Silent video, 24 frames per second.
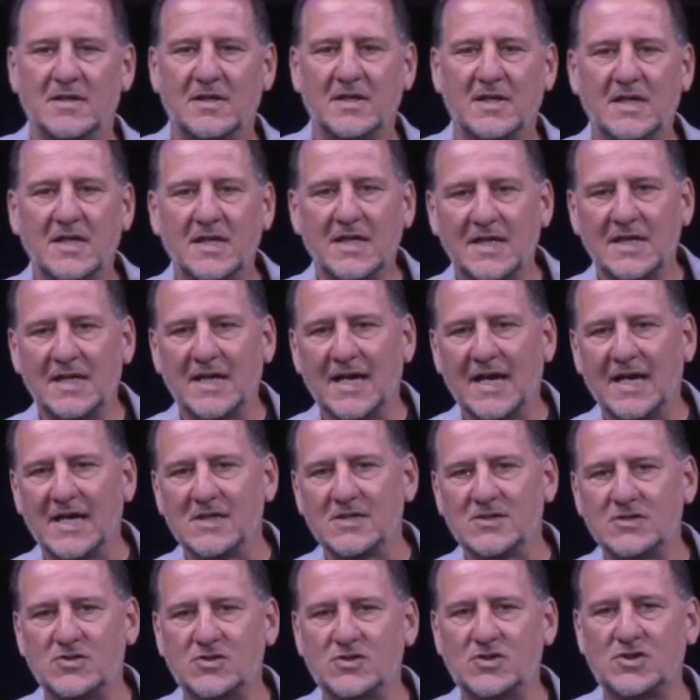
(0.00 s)
He
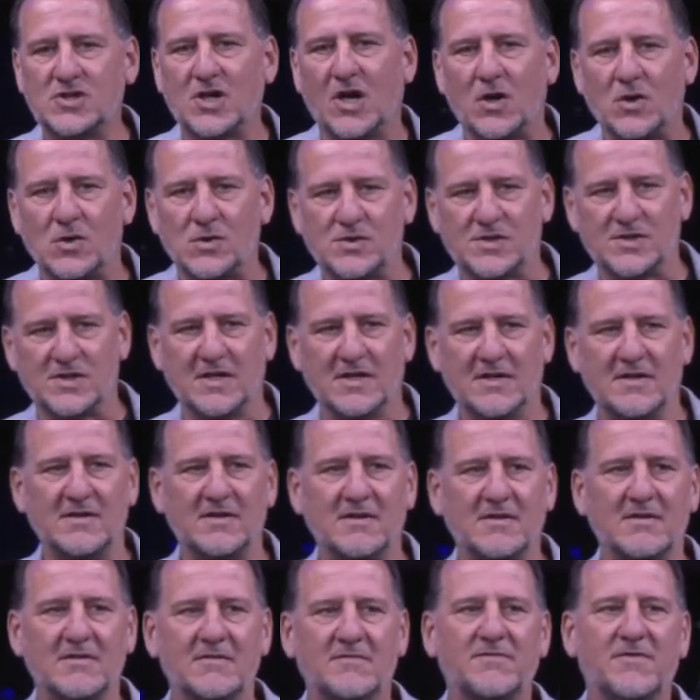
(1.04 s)
has chosen
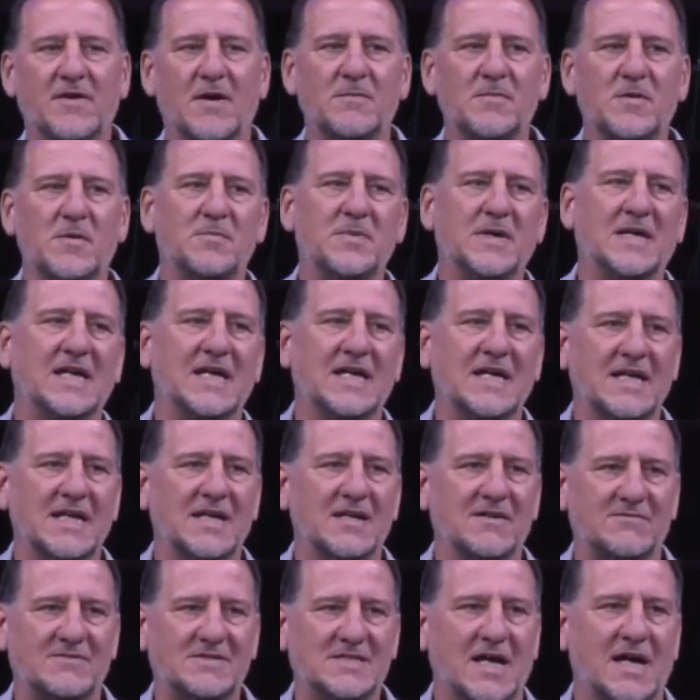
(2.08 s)
from the
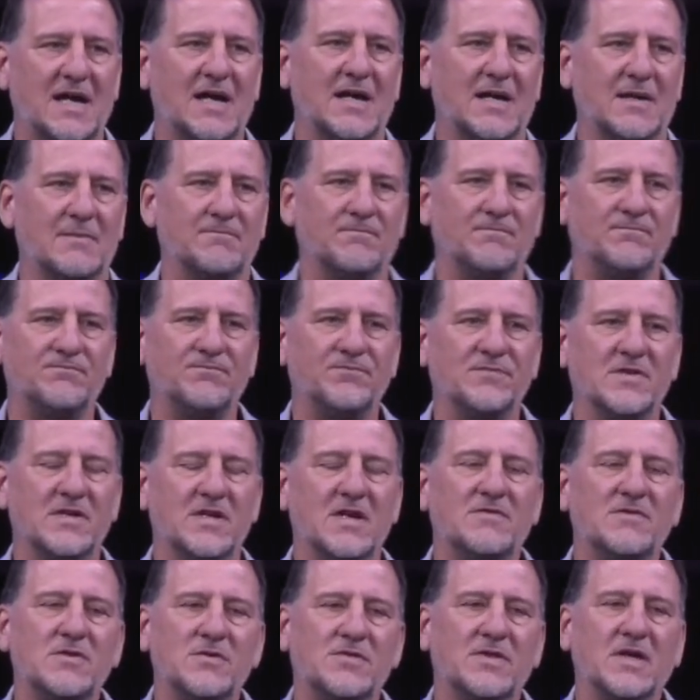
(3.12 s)
beginning of time.
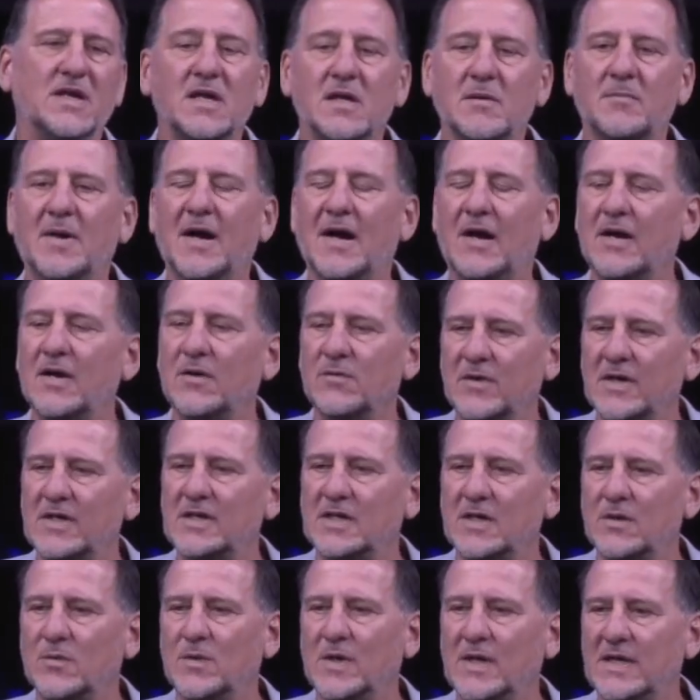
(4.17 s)
If you think about it,
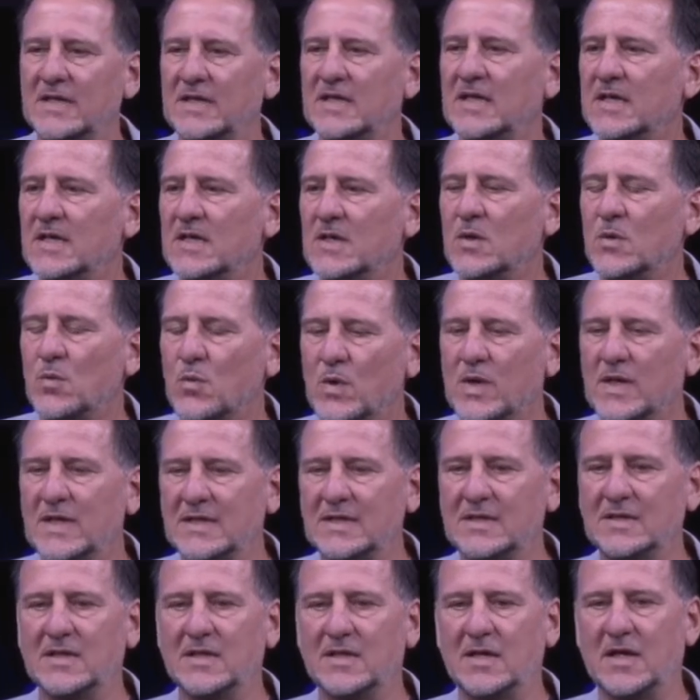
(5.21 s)
really, when
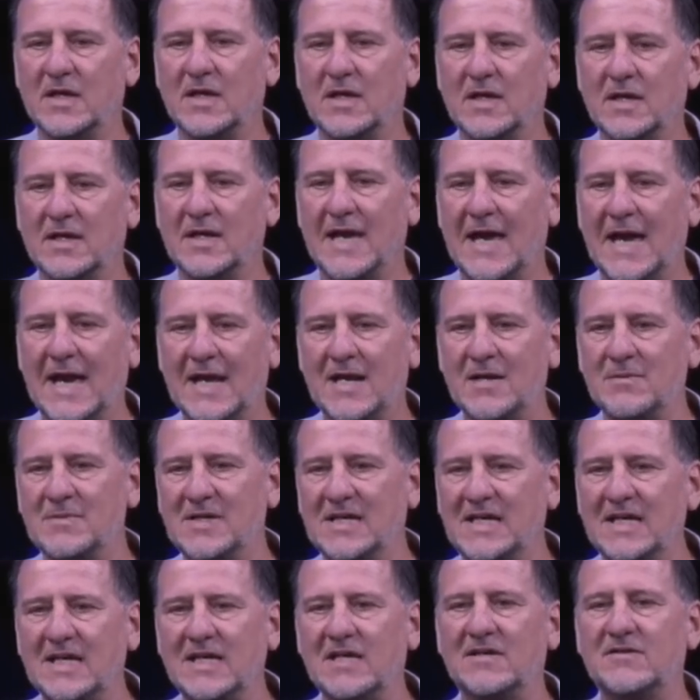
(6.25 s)
Adam
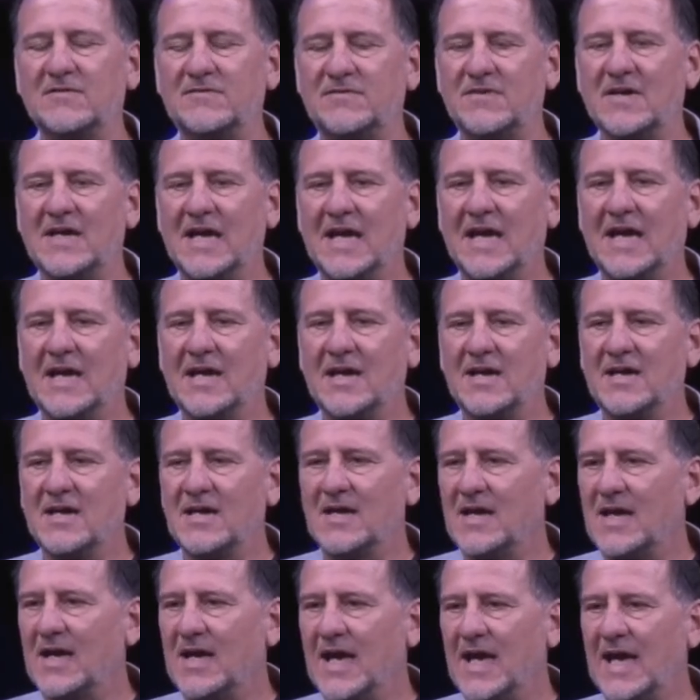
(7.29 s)
and Eve
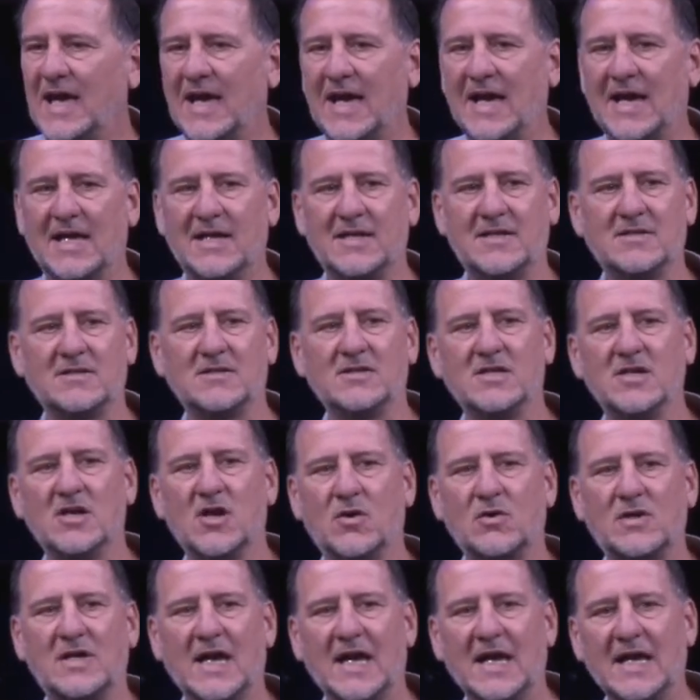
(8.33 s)
had,
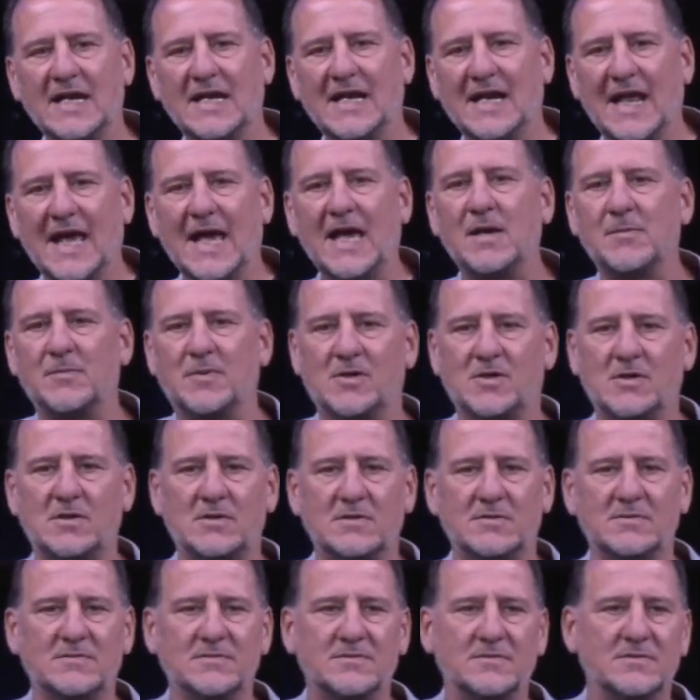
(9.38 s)
Cain and Abel,